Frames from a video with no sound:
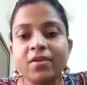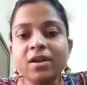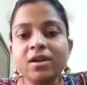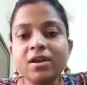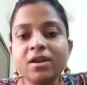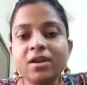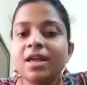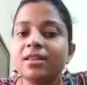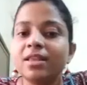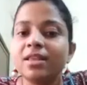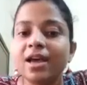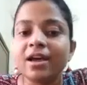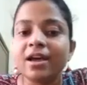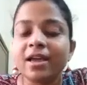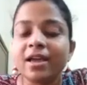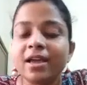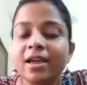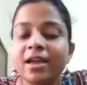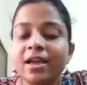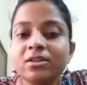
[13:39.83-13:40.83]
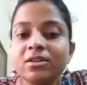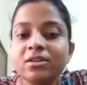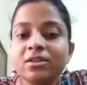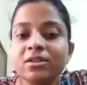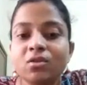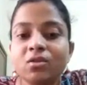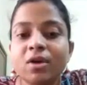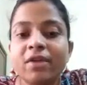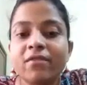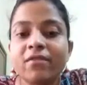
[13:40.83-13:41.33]
they again show
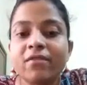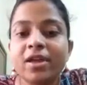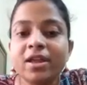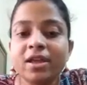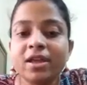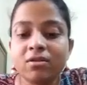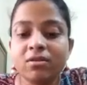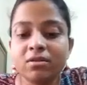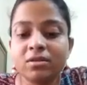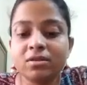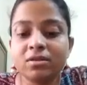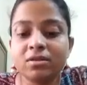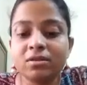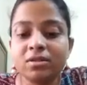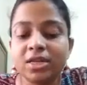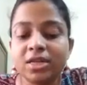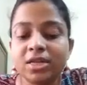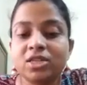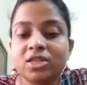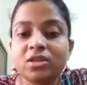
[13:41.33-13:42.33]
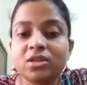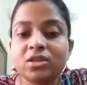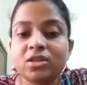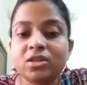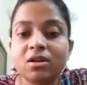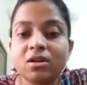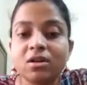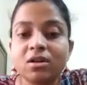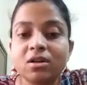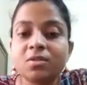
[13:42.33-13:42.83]
a very good gesture of
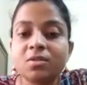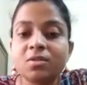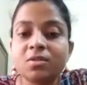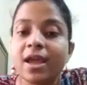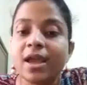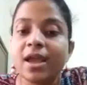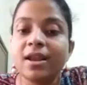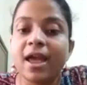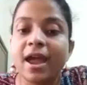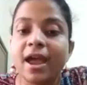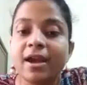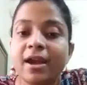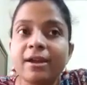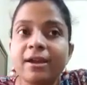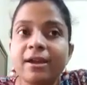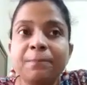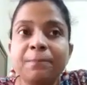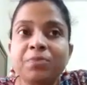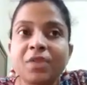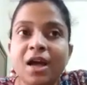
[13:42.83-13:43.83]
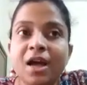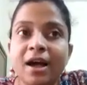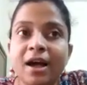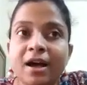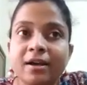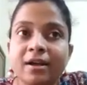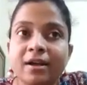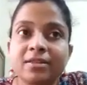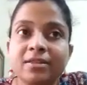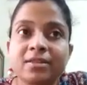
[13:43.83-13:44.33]
smile and hugs,
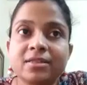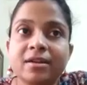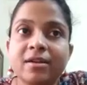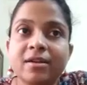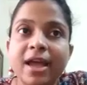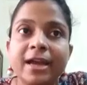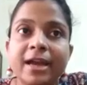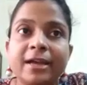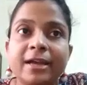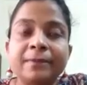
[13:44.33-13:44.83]
right?